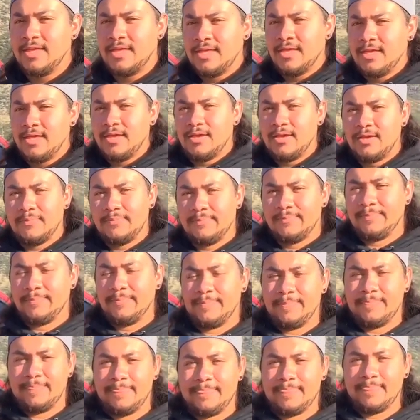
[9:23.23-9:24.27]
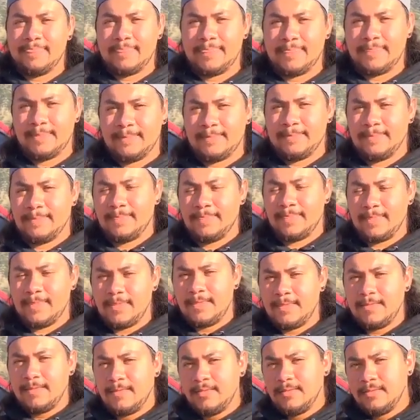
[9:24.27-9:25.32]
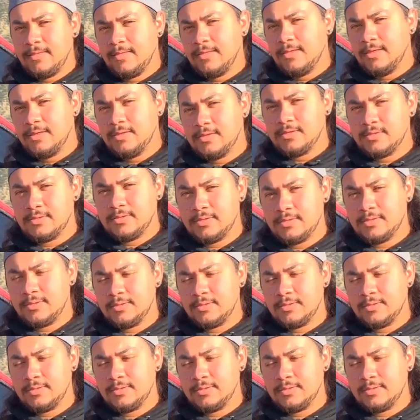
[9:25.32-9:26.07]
Like if we're a commercial, should we buy it? Should they buy it?